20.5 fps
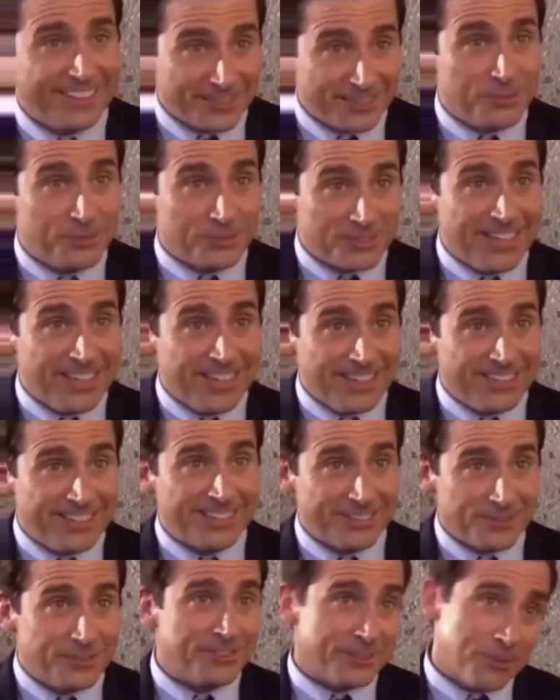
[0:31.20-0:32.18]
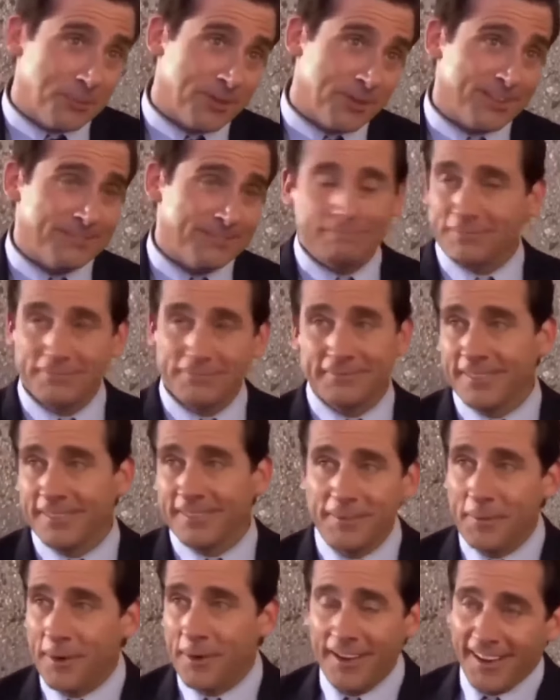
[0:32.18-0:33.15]
you see it? Did you see what...
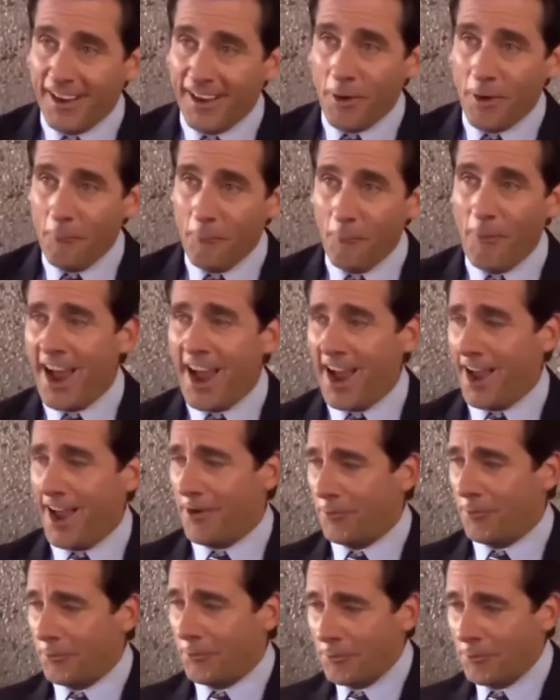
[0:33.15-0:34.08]
Wow,